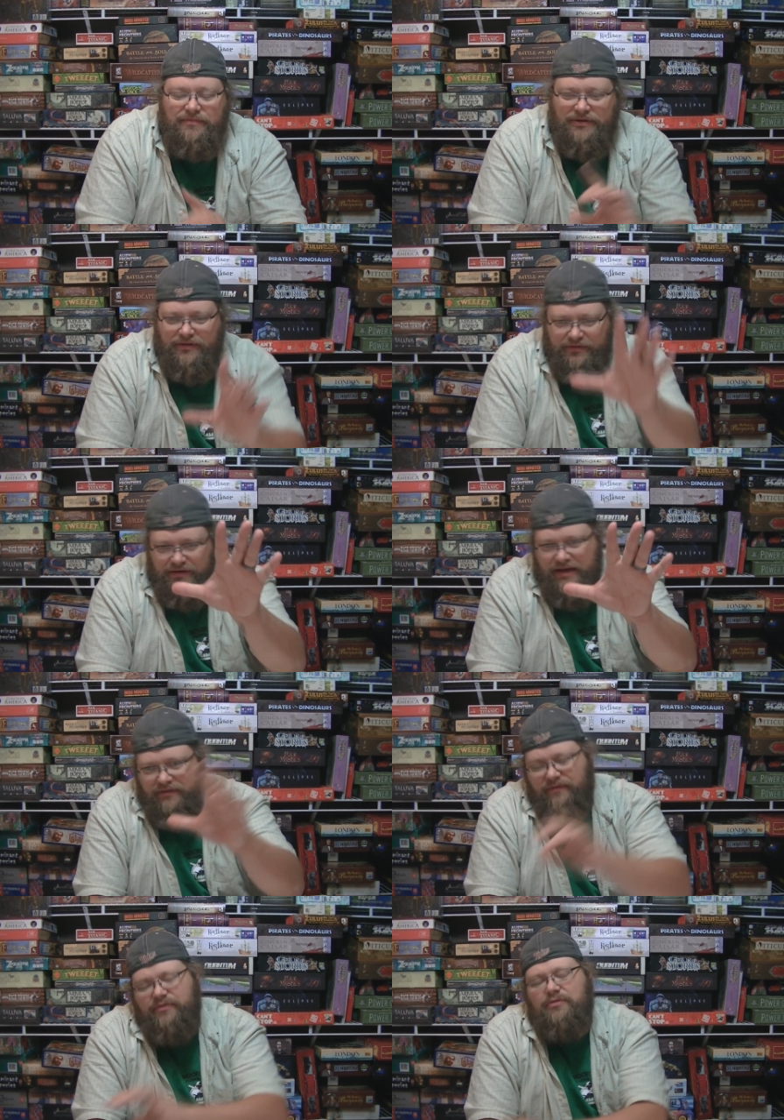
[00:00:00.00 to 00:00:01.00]
But just in
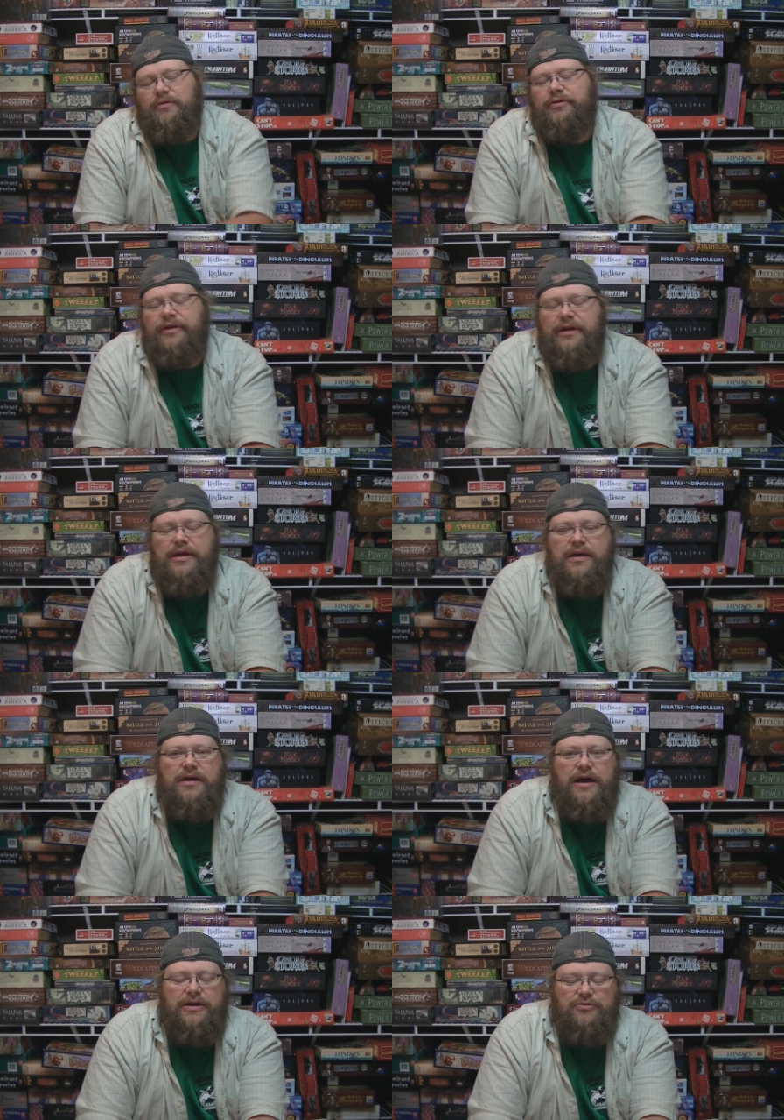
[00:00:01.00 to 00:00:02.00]
case, if you were wondering,
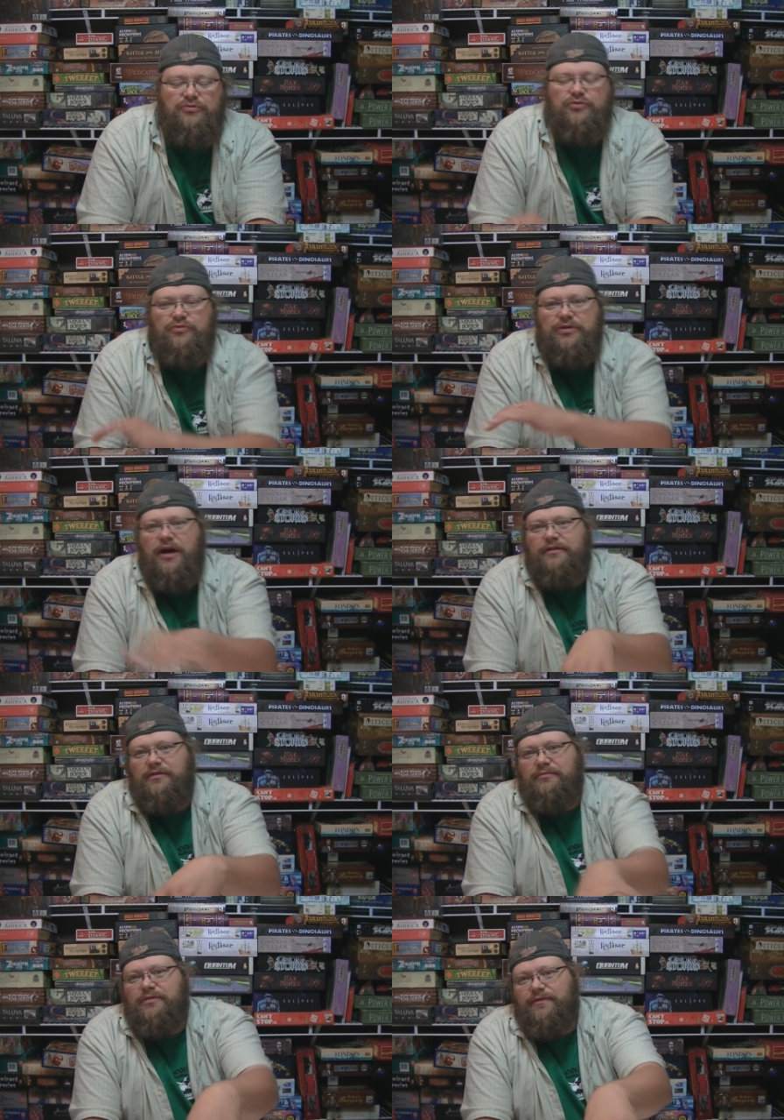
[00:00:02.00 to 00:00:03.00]
uh, you do
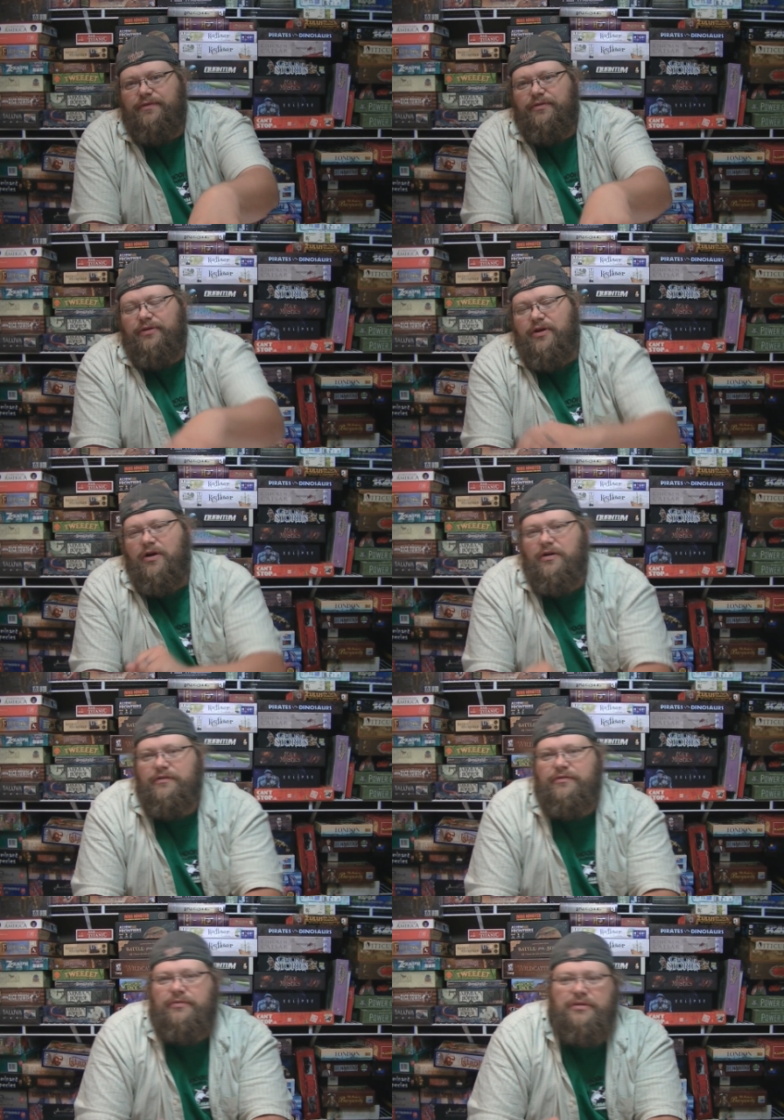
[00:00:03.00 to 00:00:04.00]
constantly refill the
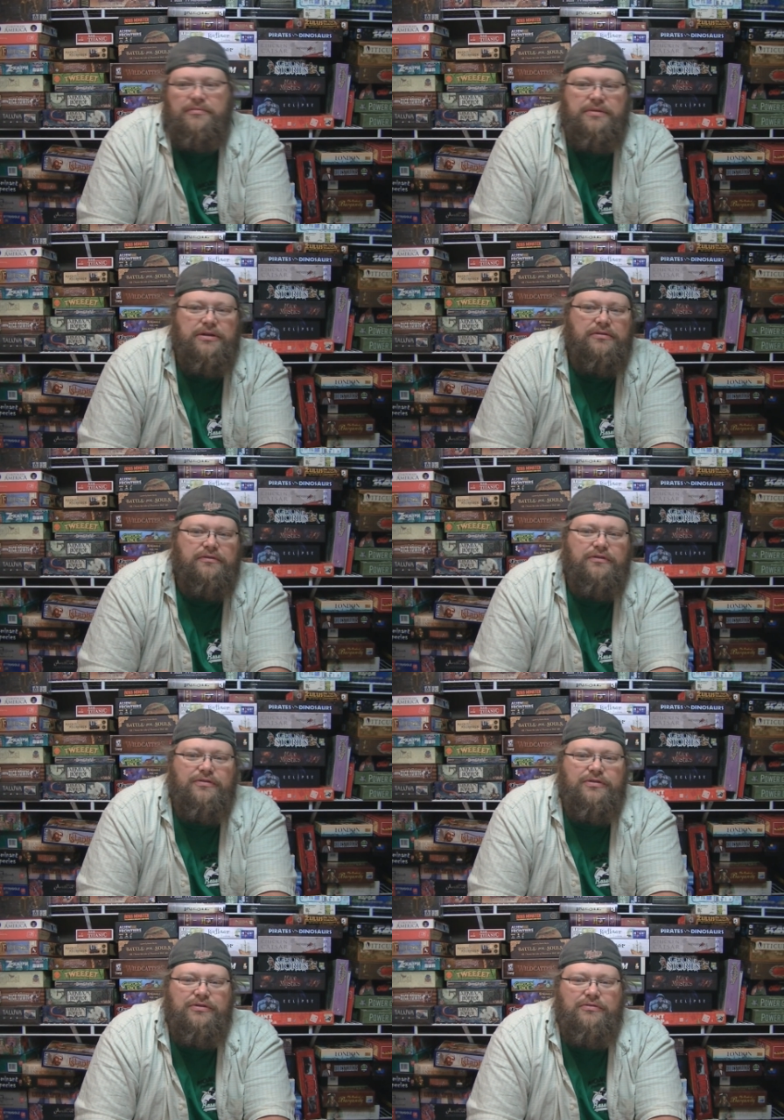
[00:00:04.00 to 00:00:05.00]
cards that are in the middle,
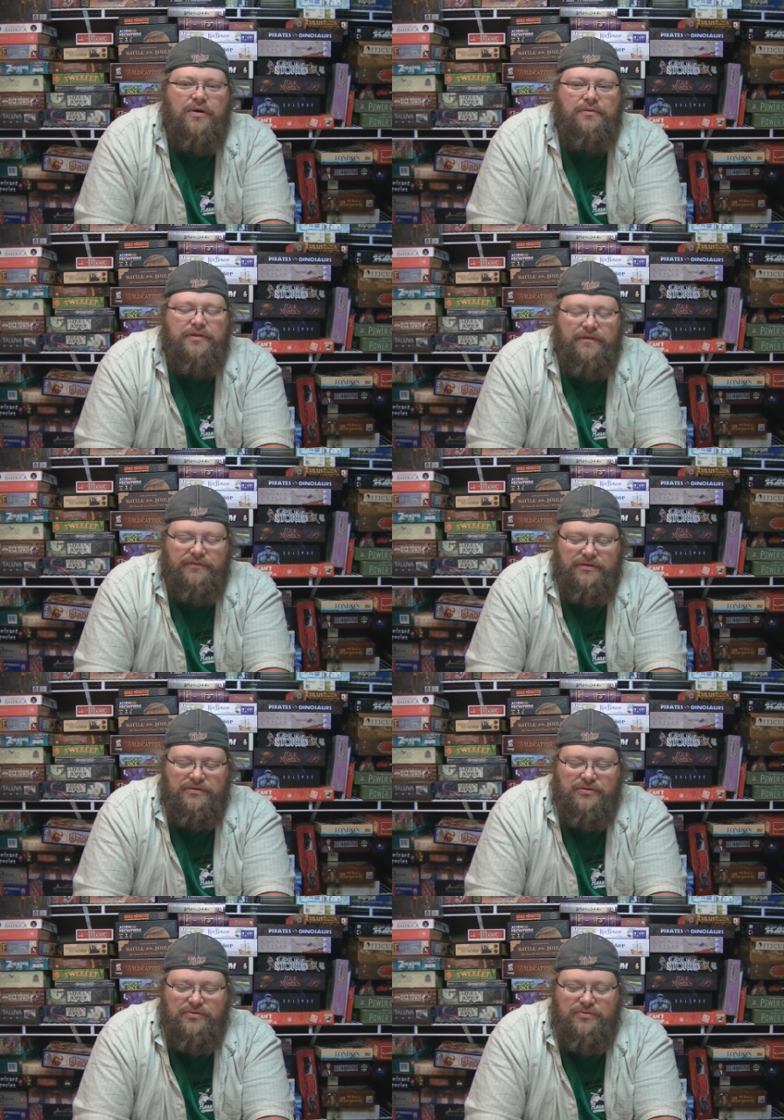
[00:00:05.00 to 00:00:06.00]
so that you always have
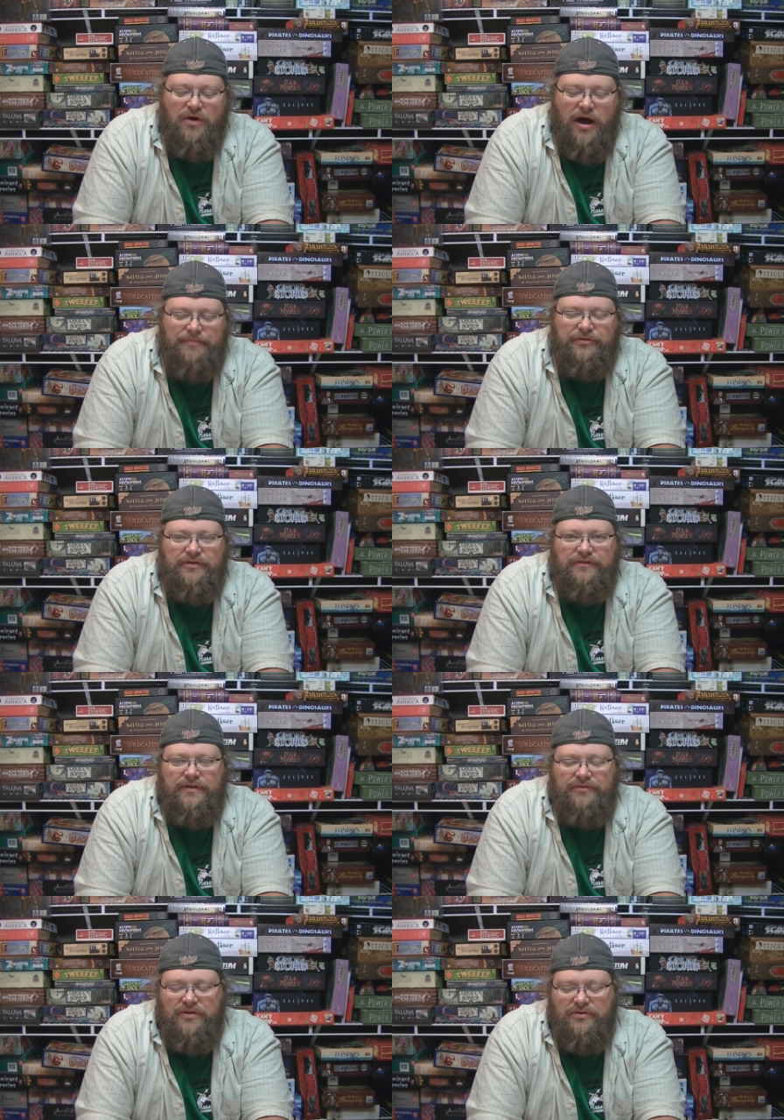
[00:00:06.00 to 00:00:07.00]
new options
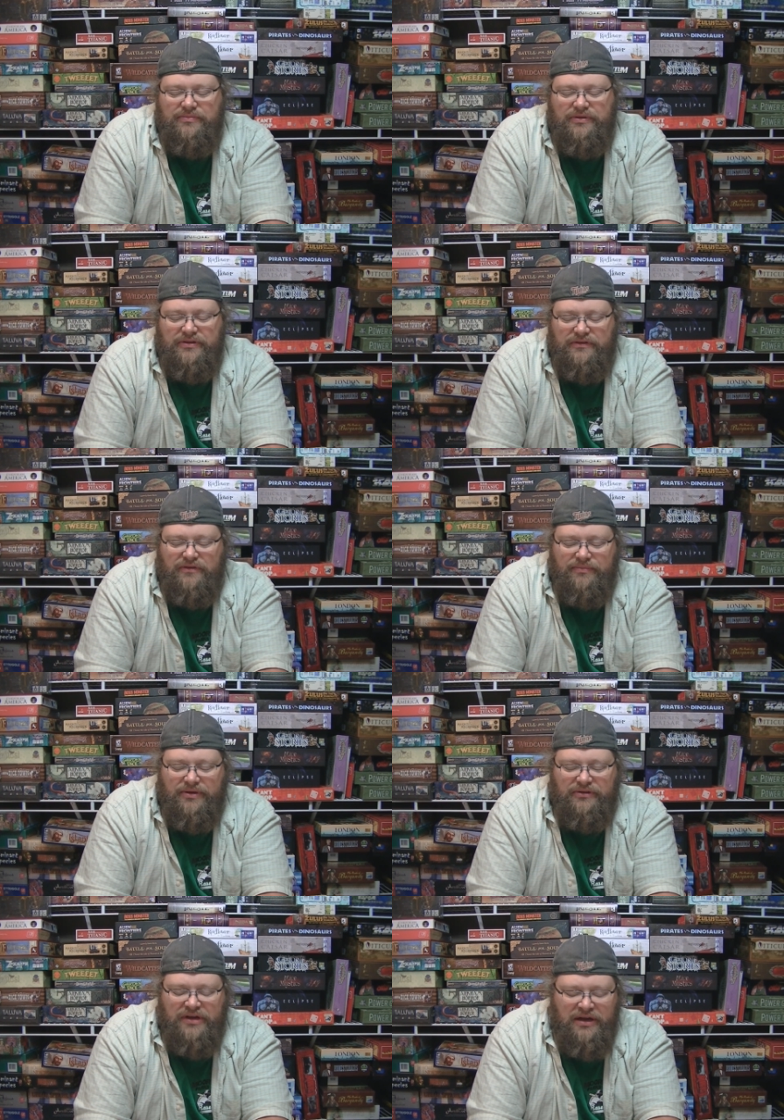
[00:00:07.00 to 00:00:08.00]
after other buildings are
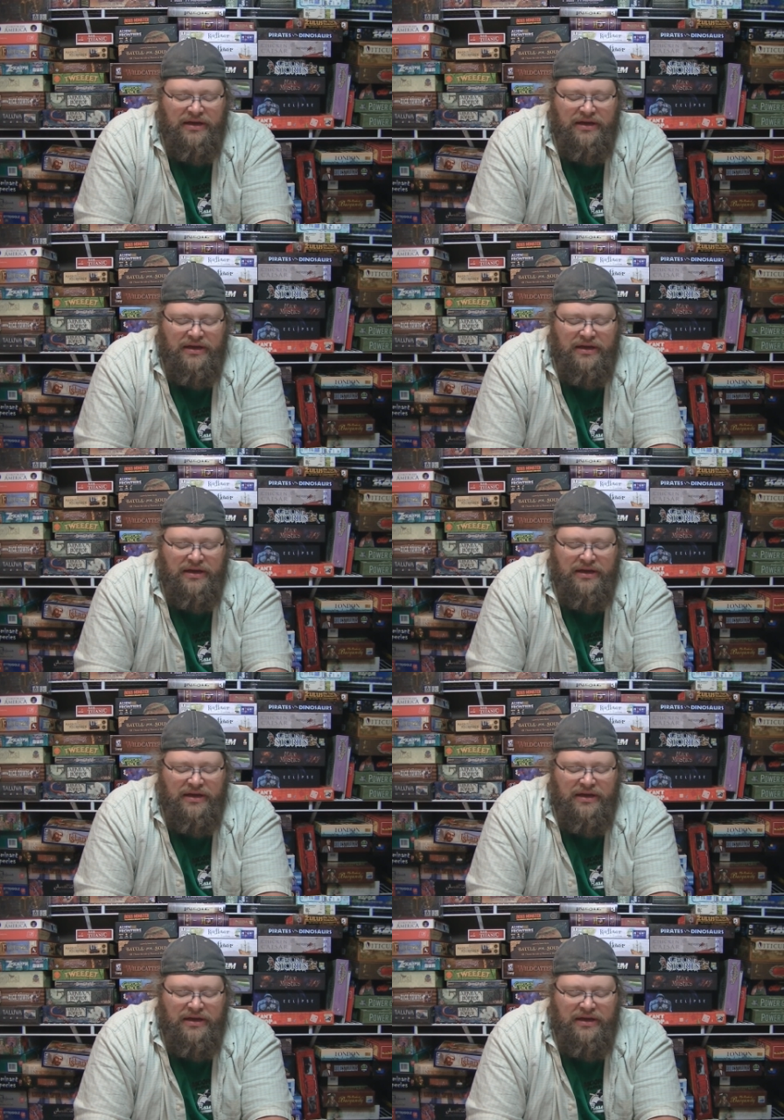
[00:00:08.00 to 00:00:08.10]
built.